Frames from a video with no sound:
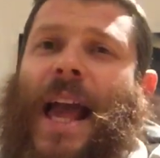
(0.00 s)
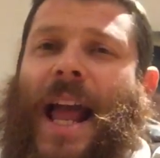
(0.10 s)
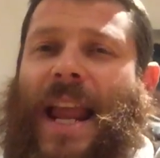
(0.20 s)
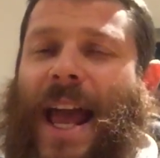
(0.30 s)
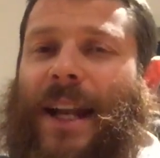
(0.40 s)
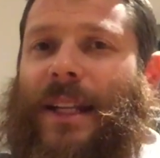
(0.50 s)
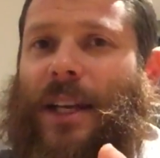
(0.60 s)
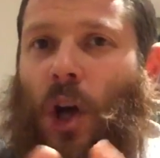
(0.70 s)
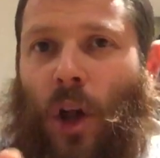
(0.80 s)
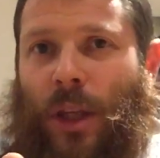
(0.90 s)
and how did a
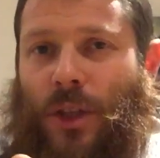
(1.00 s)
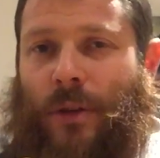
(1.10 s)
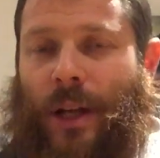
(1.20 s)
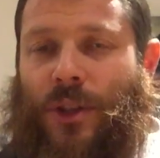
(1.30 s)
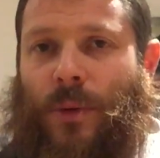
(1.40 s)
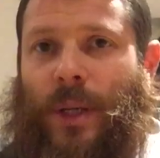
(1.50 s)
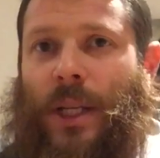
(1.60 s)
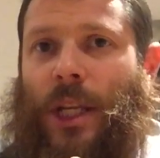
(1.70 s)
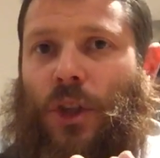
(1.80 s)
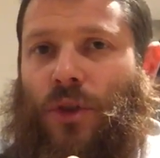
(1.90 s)
college
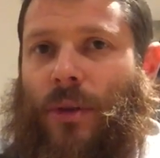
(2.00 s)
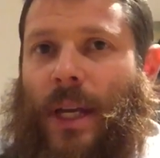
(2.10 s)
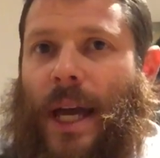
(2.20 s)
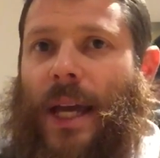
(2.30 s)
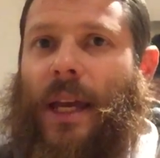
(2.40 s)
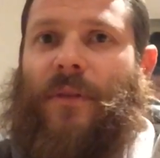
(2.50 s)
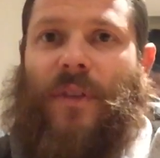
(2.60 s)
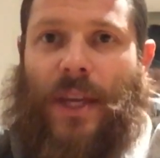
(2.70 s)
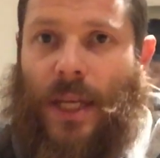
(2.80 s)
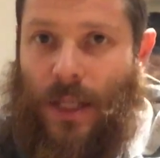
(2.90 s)
graduate, tree-hugging,
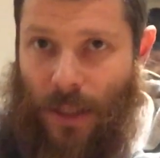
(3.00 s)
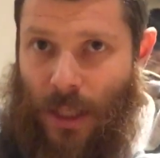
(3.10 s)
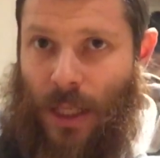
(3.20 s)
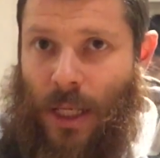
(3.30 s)
vegan,